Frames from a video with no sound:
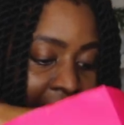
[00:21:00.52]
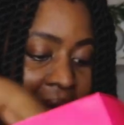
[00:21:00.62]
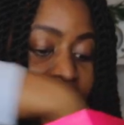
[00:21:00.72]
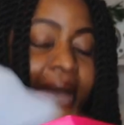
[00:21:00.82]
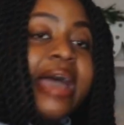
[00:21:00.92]

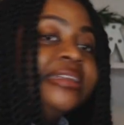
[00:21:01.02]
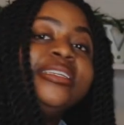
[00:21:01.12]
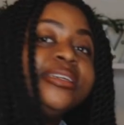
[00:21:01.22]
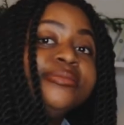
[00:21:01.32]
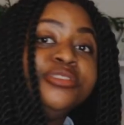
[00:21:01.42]
And
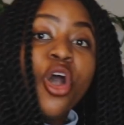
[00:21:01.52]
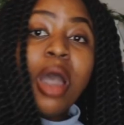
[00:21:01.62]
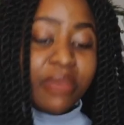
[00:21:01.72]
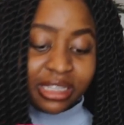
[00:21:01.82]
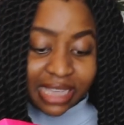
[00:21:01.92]
no,
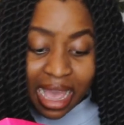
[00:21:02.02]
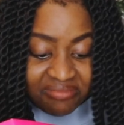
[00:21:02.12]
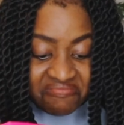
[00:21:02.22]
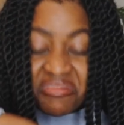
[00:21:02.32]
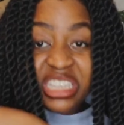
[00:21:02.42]
I'm not
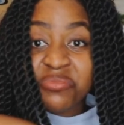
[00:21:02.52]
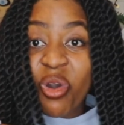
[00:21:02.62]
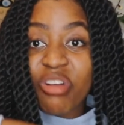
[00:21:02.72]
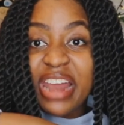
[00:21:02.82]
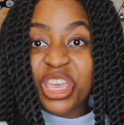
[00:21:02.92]
done. There's
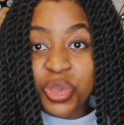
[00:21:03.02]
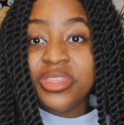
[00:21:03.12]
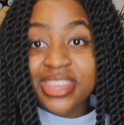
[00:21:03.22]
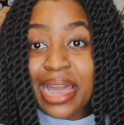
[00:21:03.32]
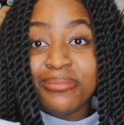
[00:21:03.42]
more. Like, you would
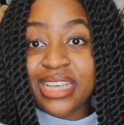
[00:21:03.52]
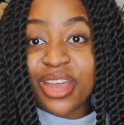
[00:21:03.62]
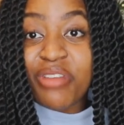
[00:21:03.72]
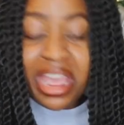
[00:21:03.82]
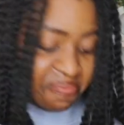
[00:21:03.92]
think I'm done,
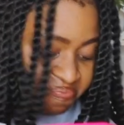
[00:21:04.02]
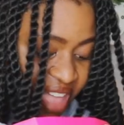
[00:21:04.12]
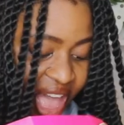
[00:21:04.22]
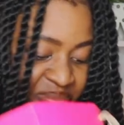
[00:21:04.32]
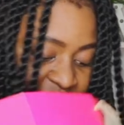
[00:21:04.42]
right? No,
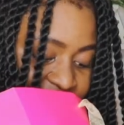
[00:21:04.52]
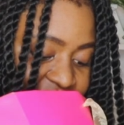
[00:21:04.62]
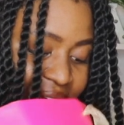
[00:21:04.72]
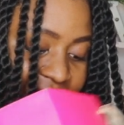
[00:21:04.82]
I'm not.